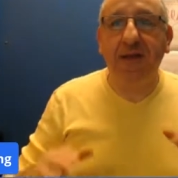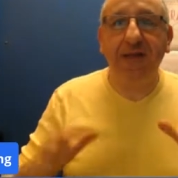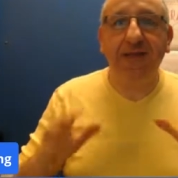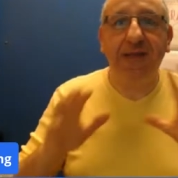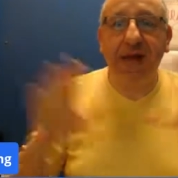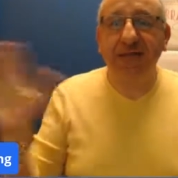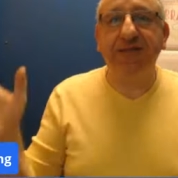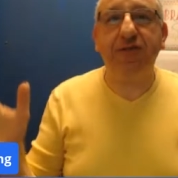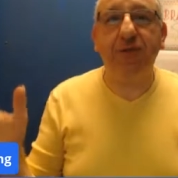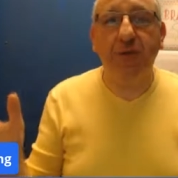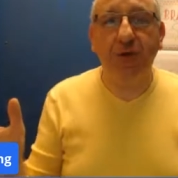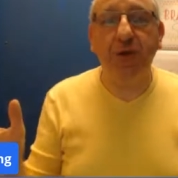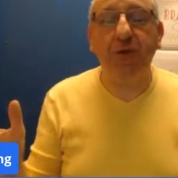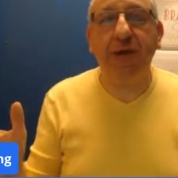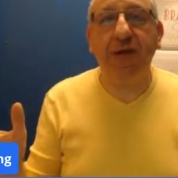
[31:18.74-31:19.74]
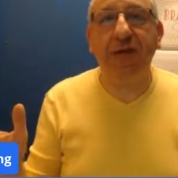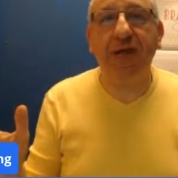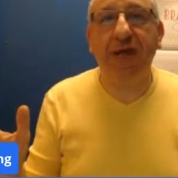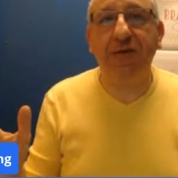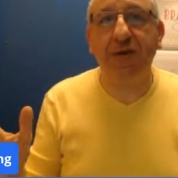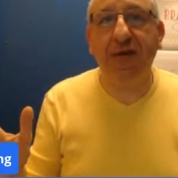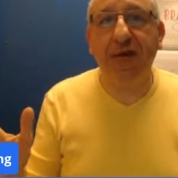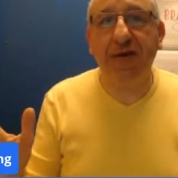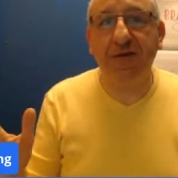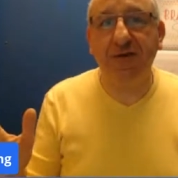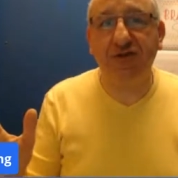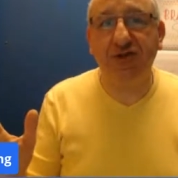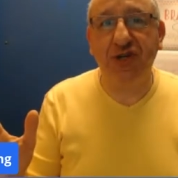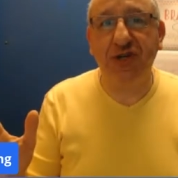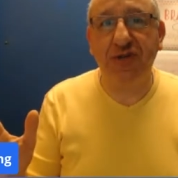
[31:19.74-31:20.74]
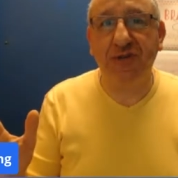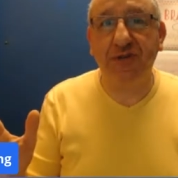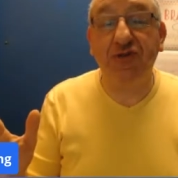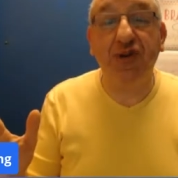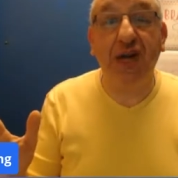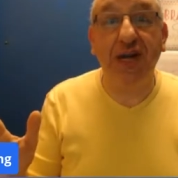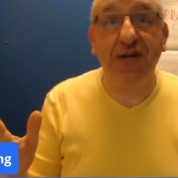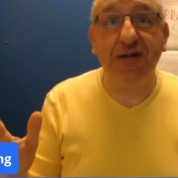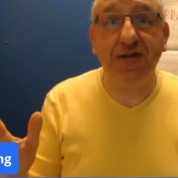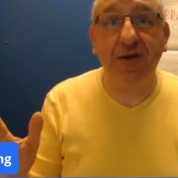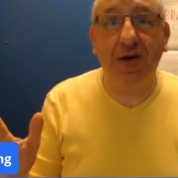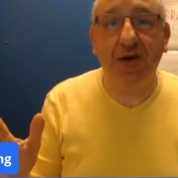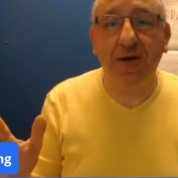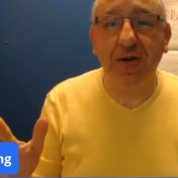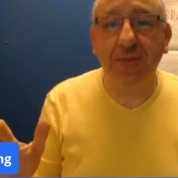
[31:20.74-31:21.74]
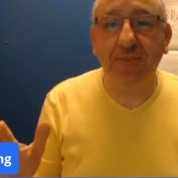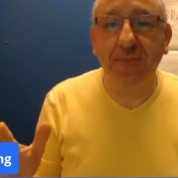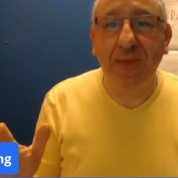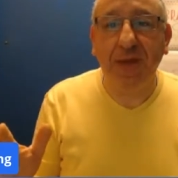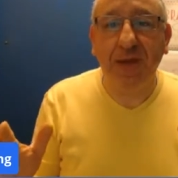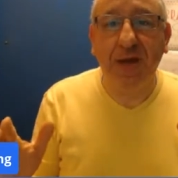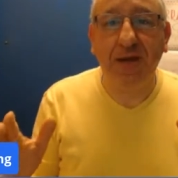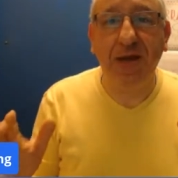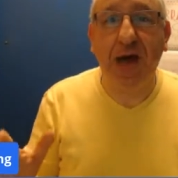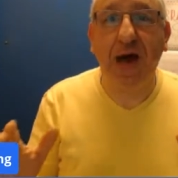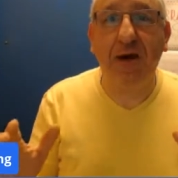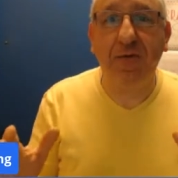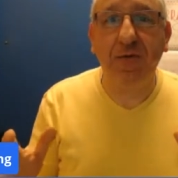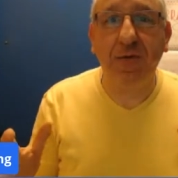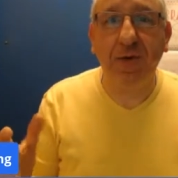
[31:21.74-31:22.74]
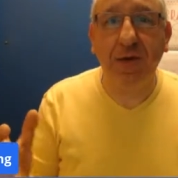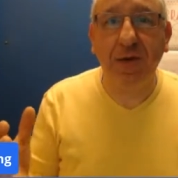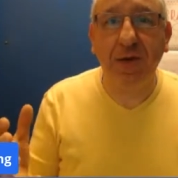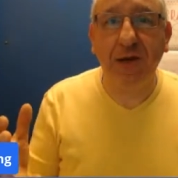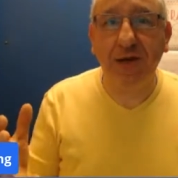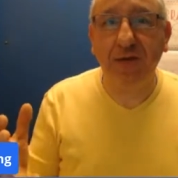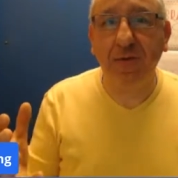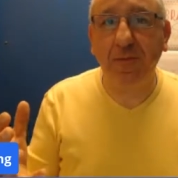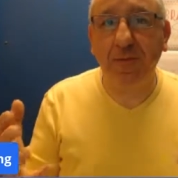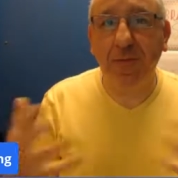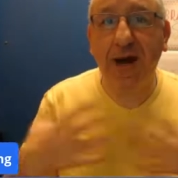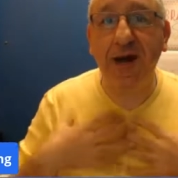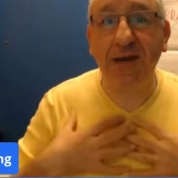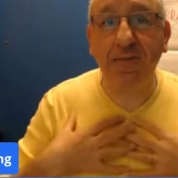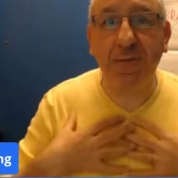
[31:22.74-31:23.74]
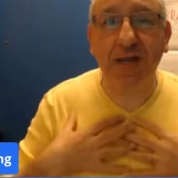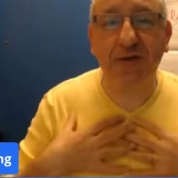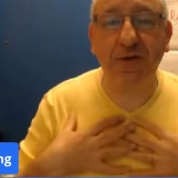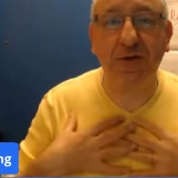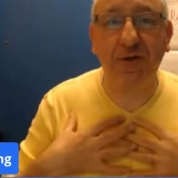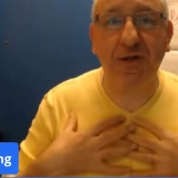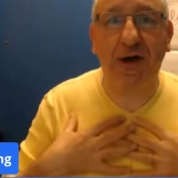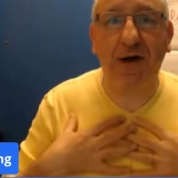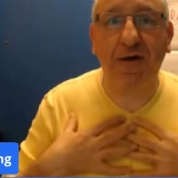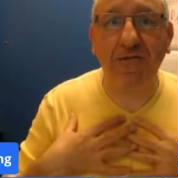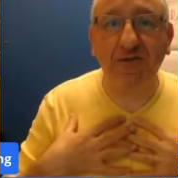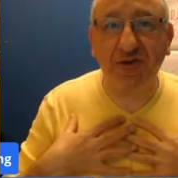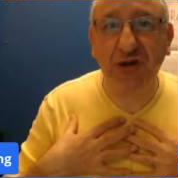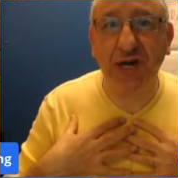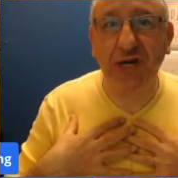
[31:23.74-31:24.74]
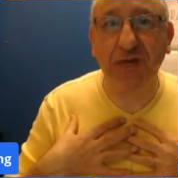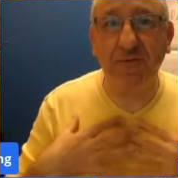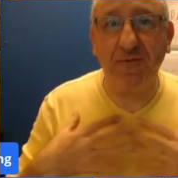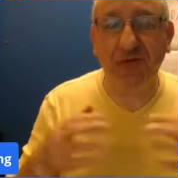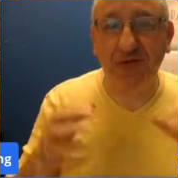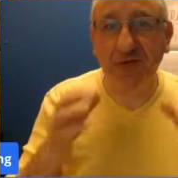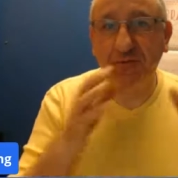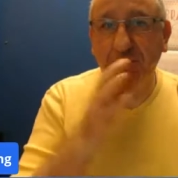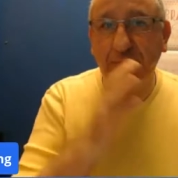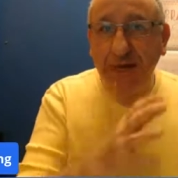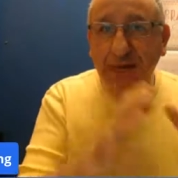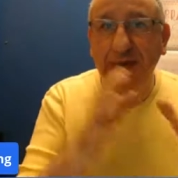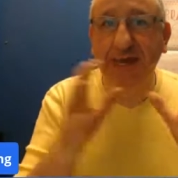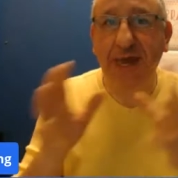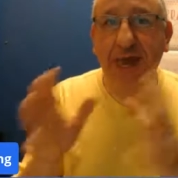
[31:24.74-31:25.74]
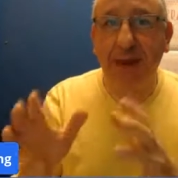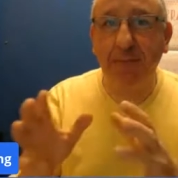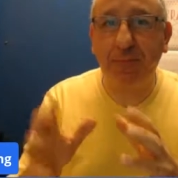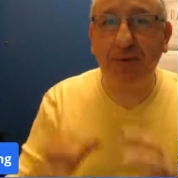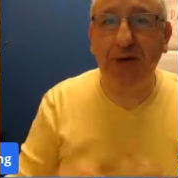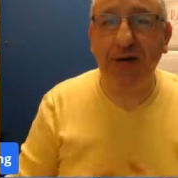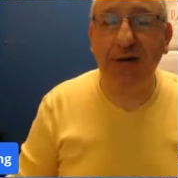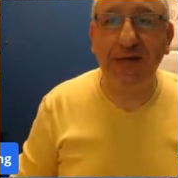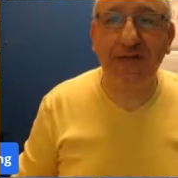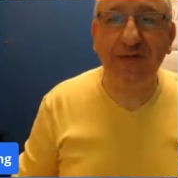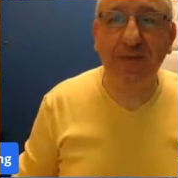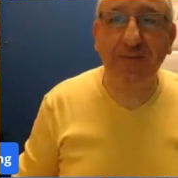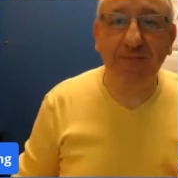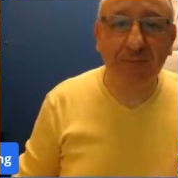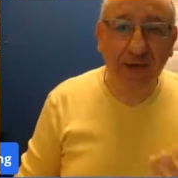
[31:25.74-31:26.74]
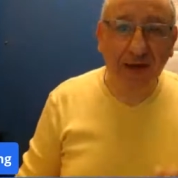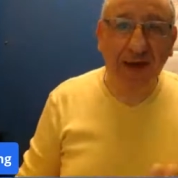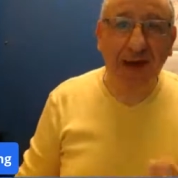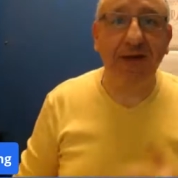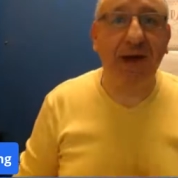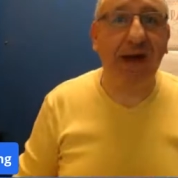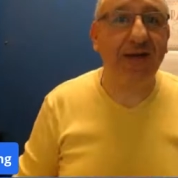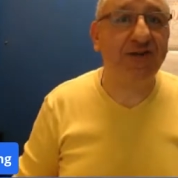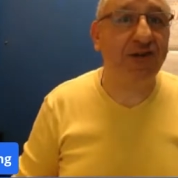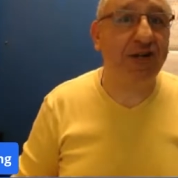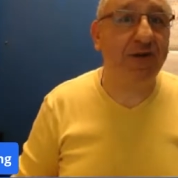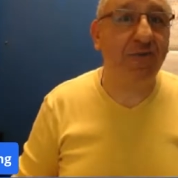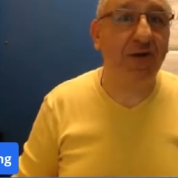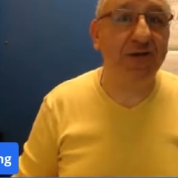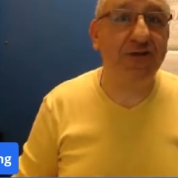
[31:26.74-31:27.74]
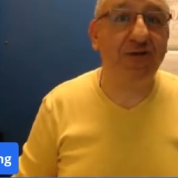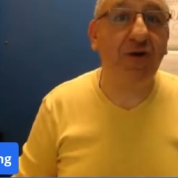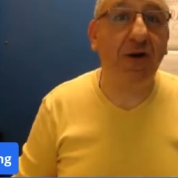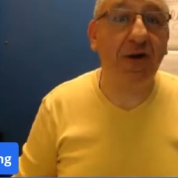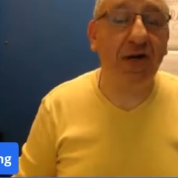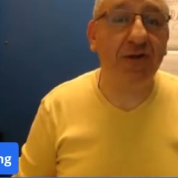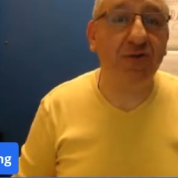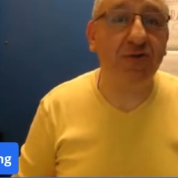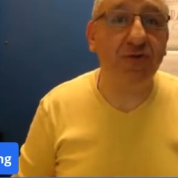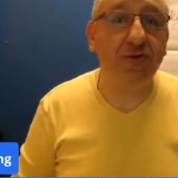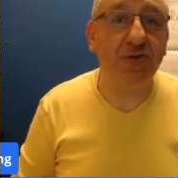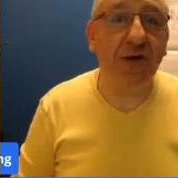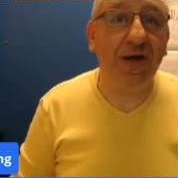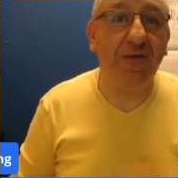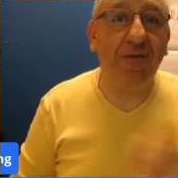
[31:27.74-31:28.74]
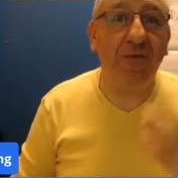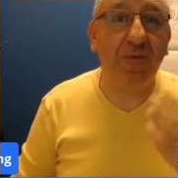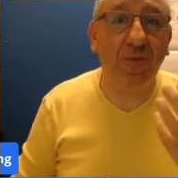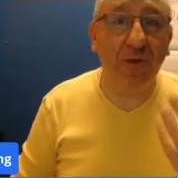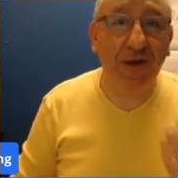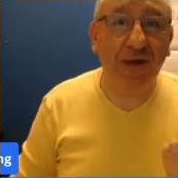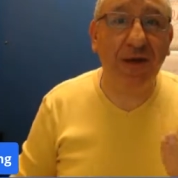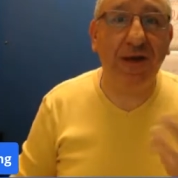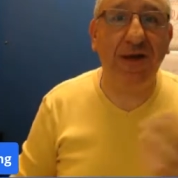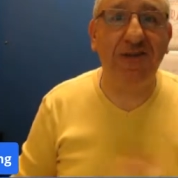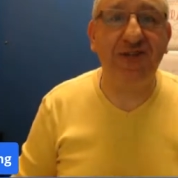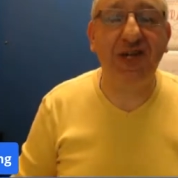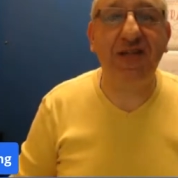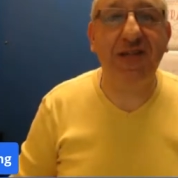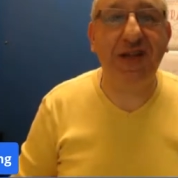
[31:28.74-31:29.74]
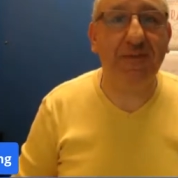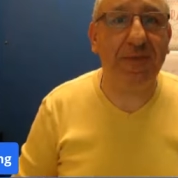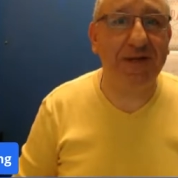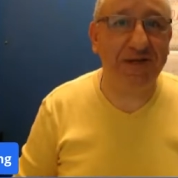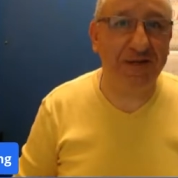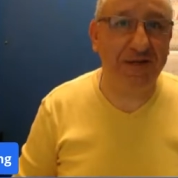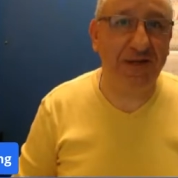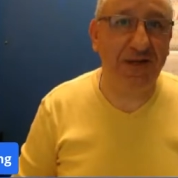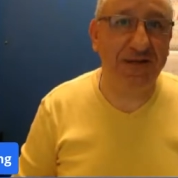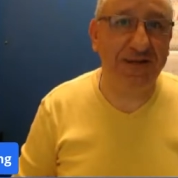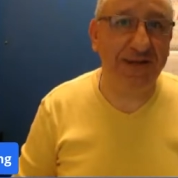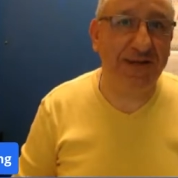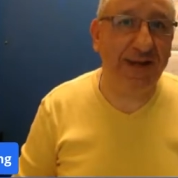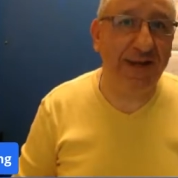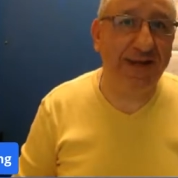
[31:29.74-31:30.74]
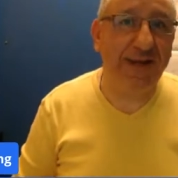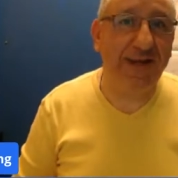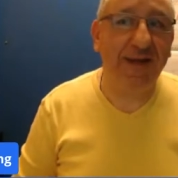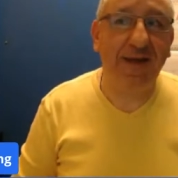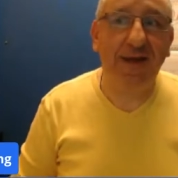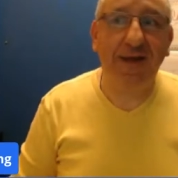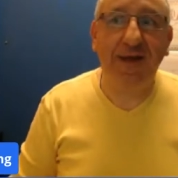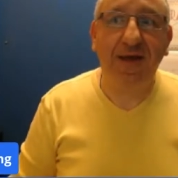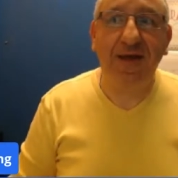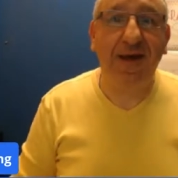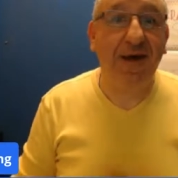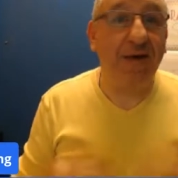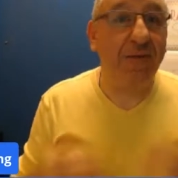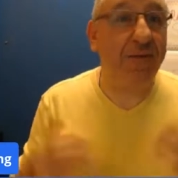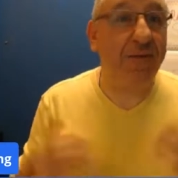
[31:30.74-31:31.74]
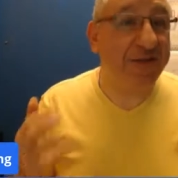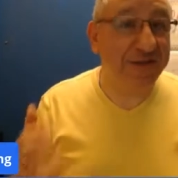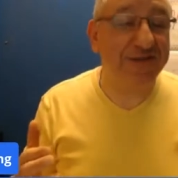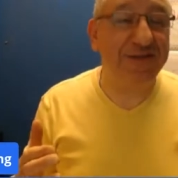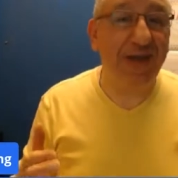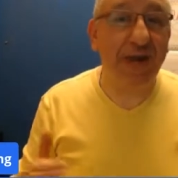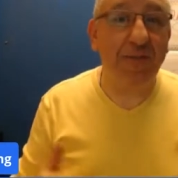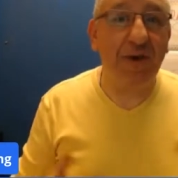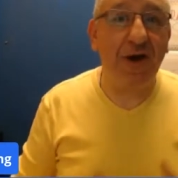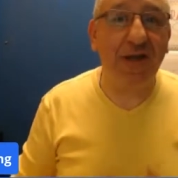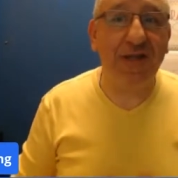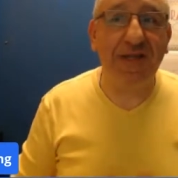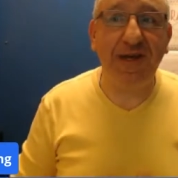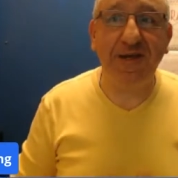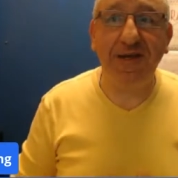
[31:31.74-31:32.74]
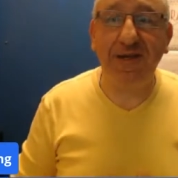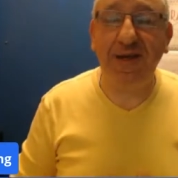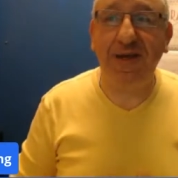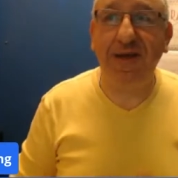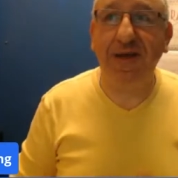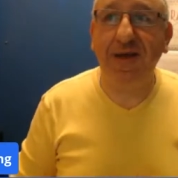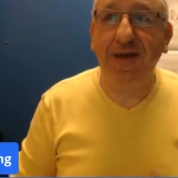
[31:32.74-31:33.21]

that's the only way that you can treat train a dog now in my method of training which is play and praise I actually was talking to uh, a gentleman yesterday uh, about the same idea that